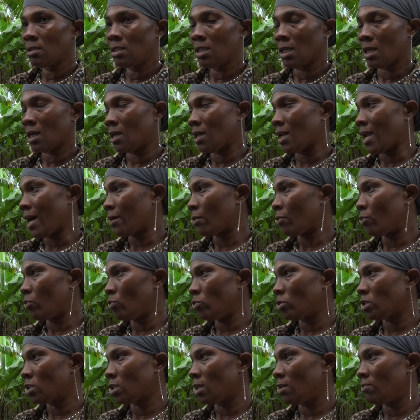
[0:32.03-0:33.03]
taken that
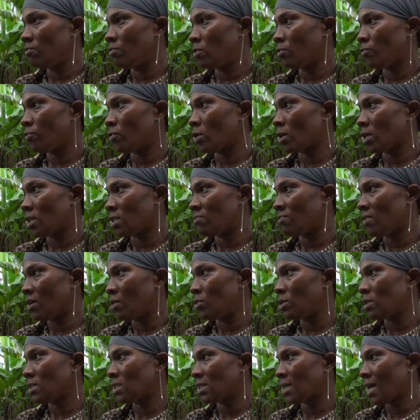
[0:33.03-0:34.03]
route in Vieux Fort is
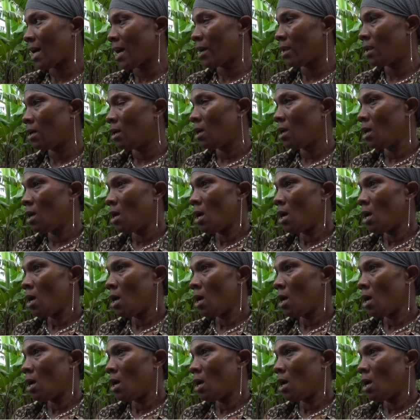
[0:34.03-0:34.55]
very sad,